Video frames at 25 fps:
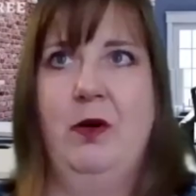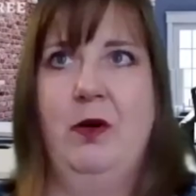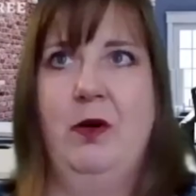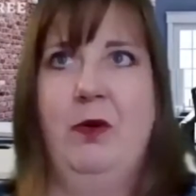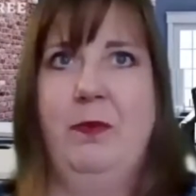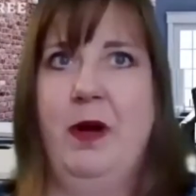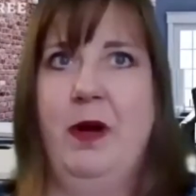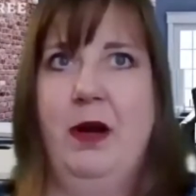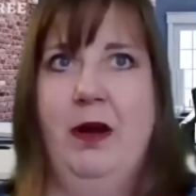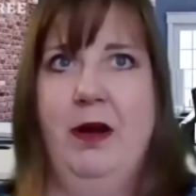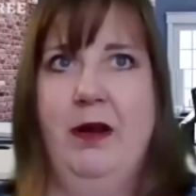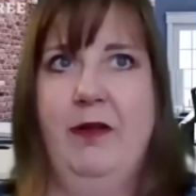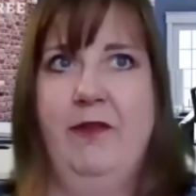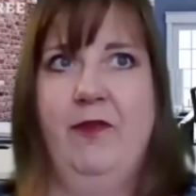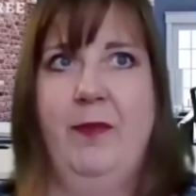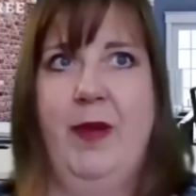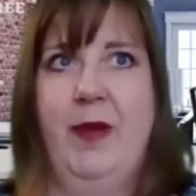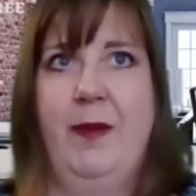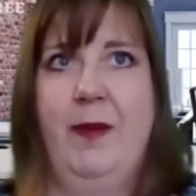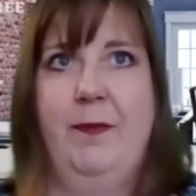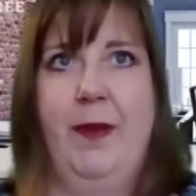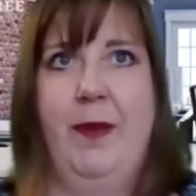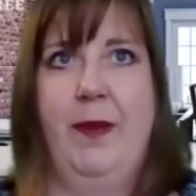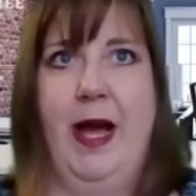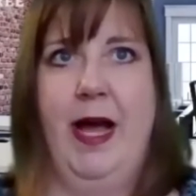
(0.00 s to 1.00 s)
no part of
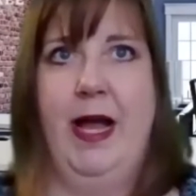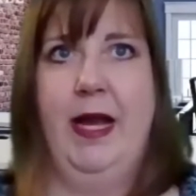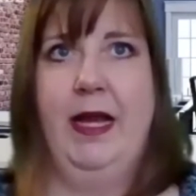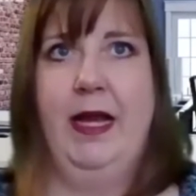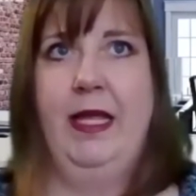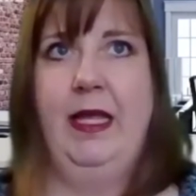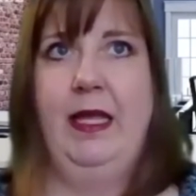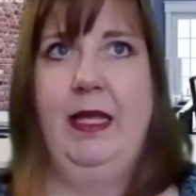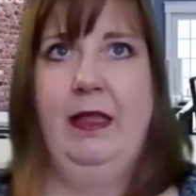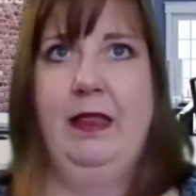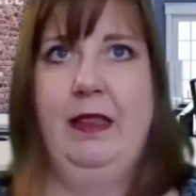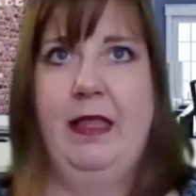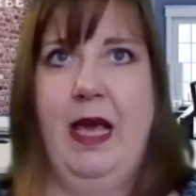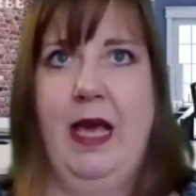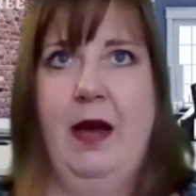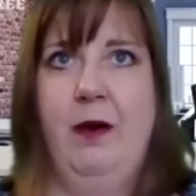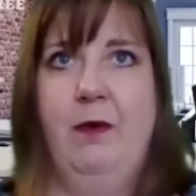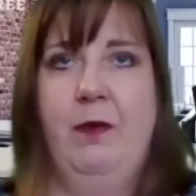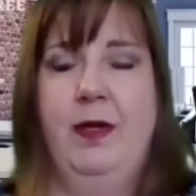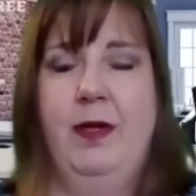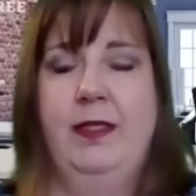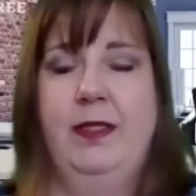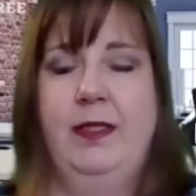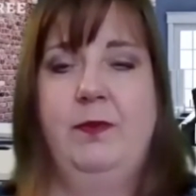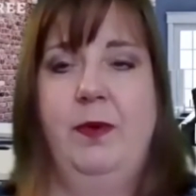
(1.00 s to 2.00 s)
my body
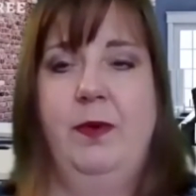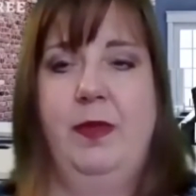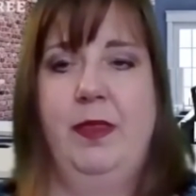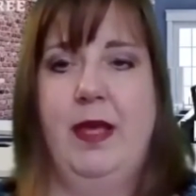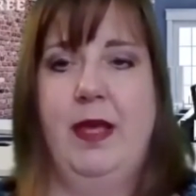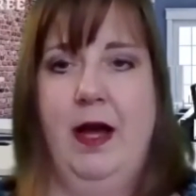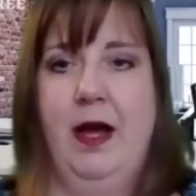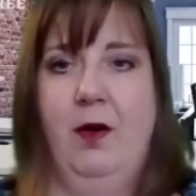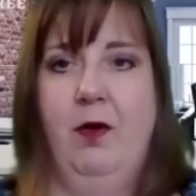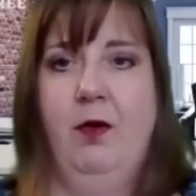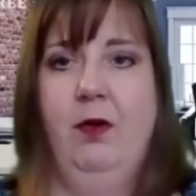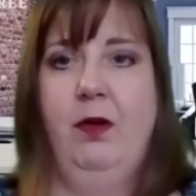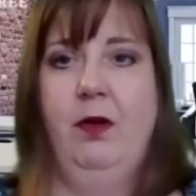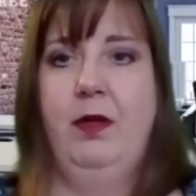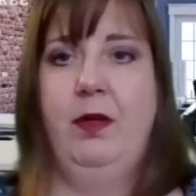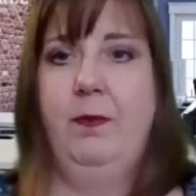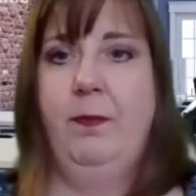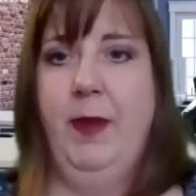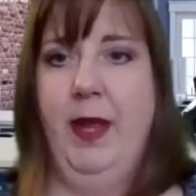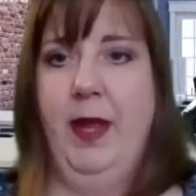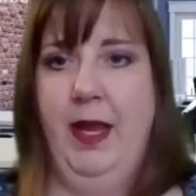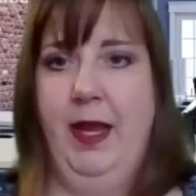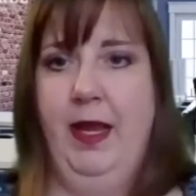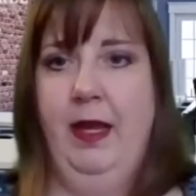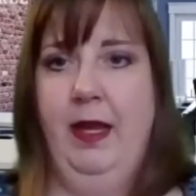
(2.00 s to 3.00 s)
that was without
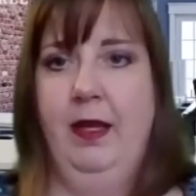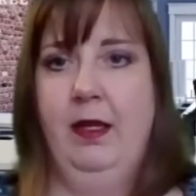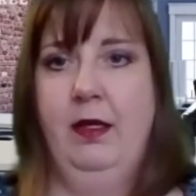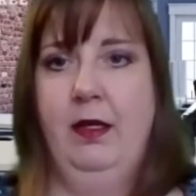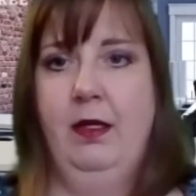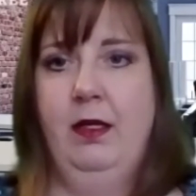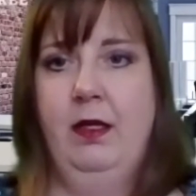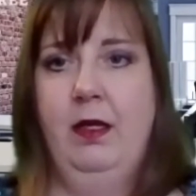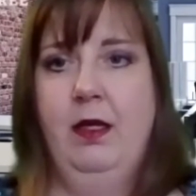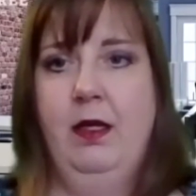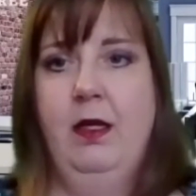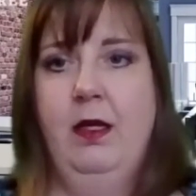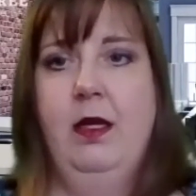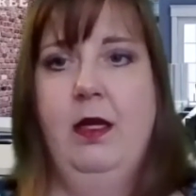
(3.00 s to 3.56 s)
pain.